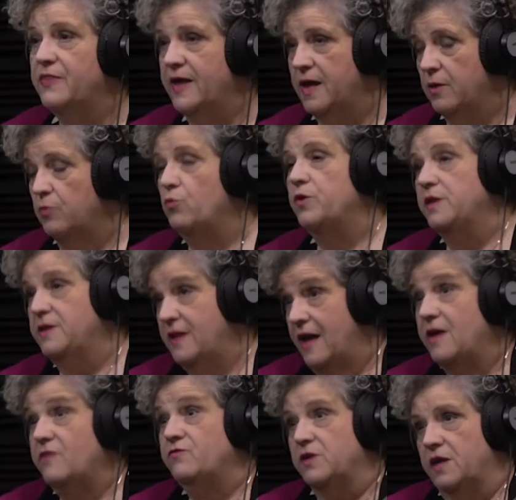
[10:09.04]
They, we
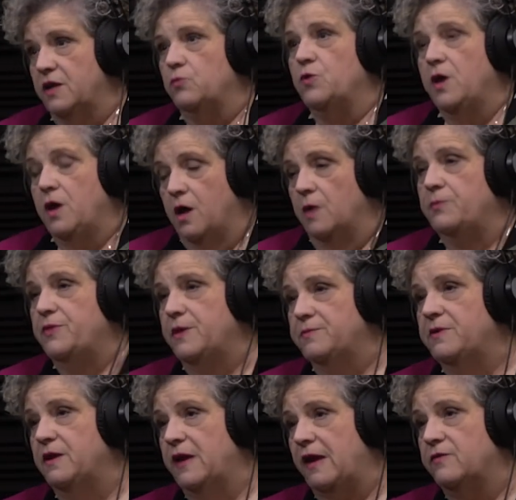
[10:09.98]
navigate, we help
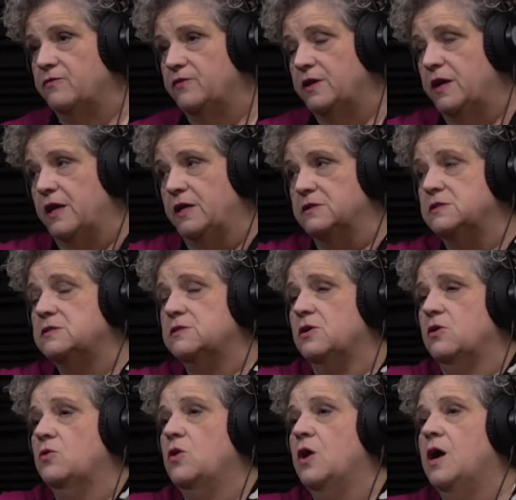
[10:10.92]
them navigate.
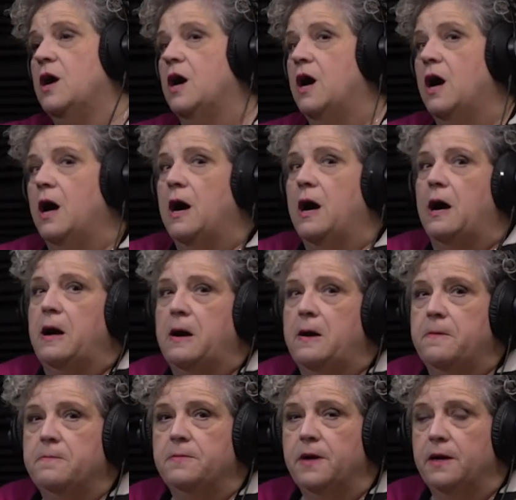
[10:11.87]
So,
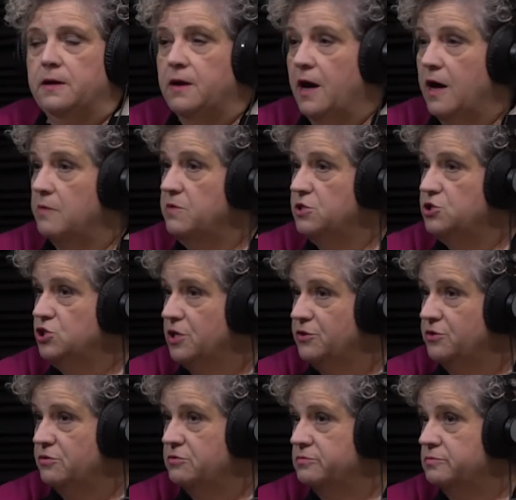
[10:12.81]
um, how much
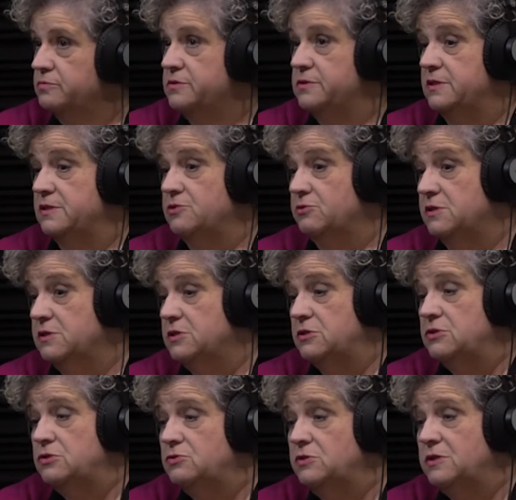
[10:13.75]
other districts
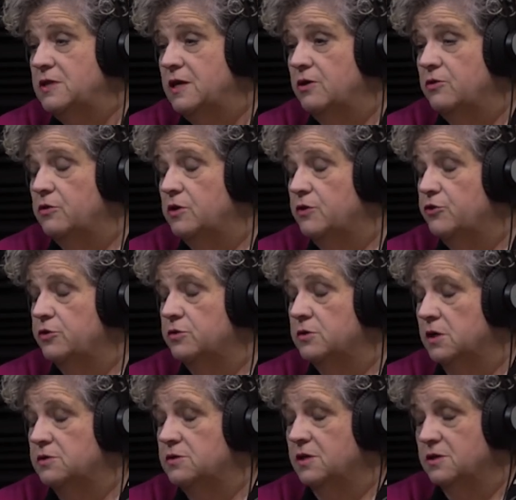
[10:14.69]
are doing that or
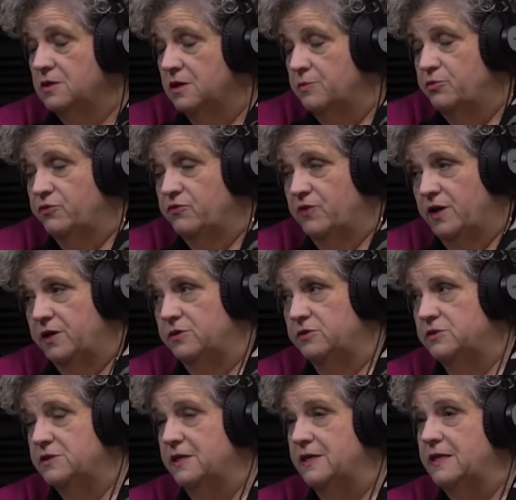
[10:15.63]
other adult ed
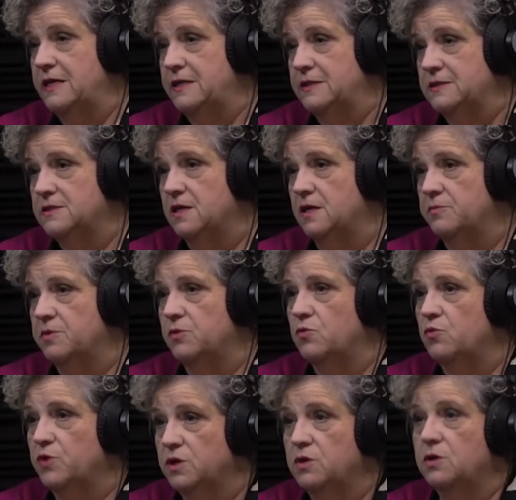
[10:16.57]
providers, I can't say,
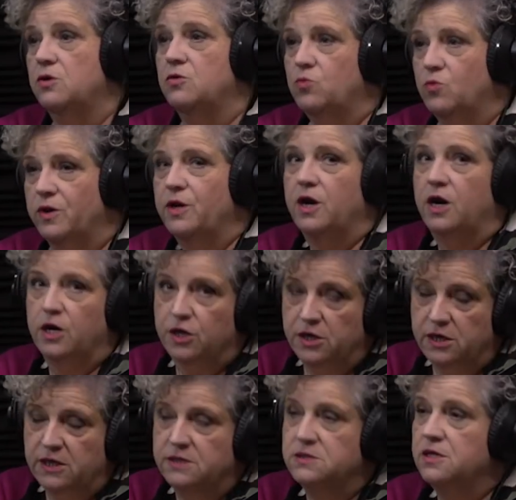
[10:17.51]
but we know what our
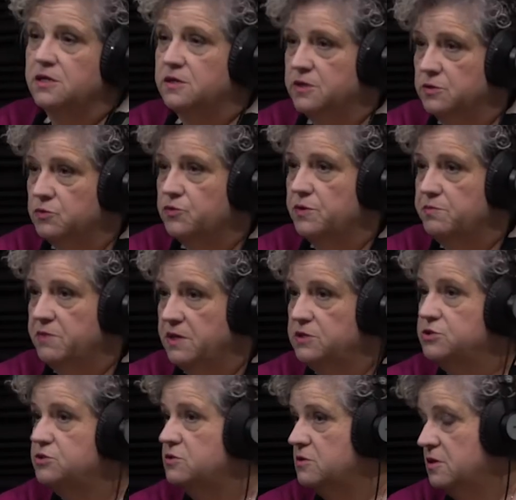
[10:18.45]
needs are and we
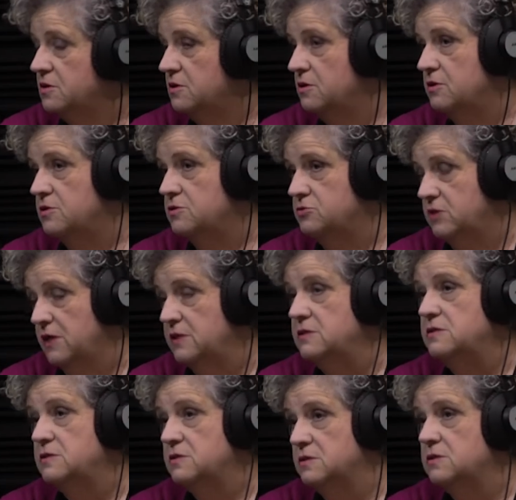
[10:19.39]
make sure that they're
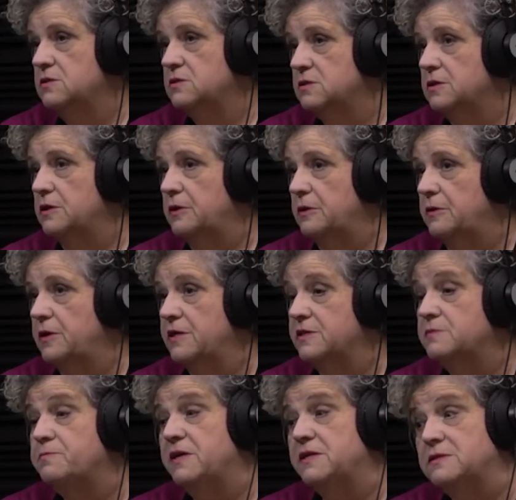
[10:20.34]
addressed, you know,
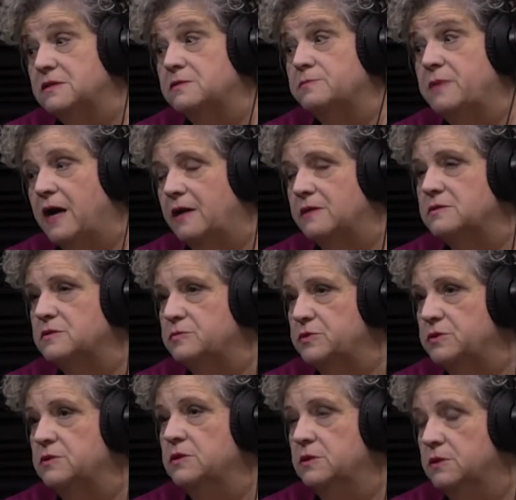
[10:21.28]
as best as possible.